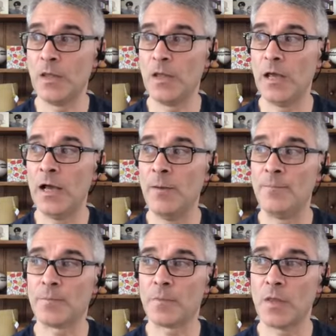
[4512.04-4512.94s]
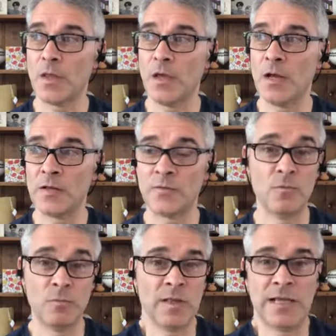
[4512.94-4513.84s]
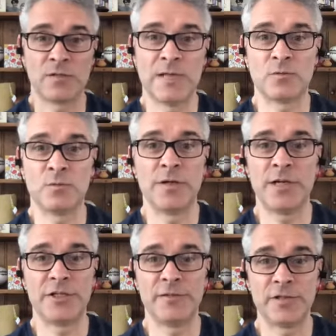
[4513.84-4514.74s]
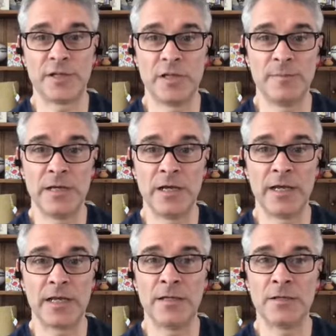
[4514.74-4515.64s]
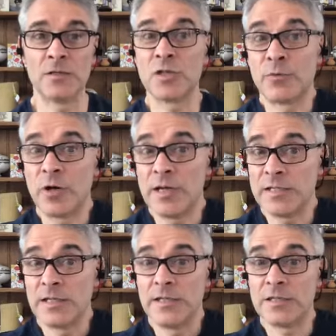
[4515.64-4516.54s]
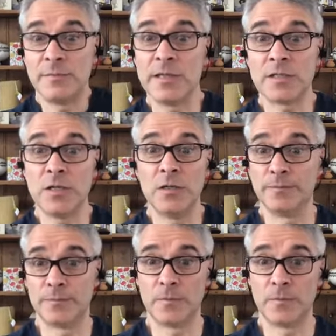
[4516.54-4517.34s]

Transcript: Um, and I thought, well, that's that's what night shifts are going to be like. And surprisingly to me, it's not.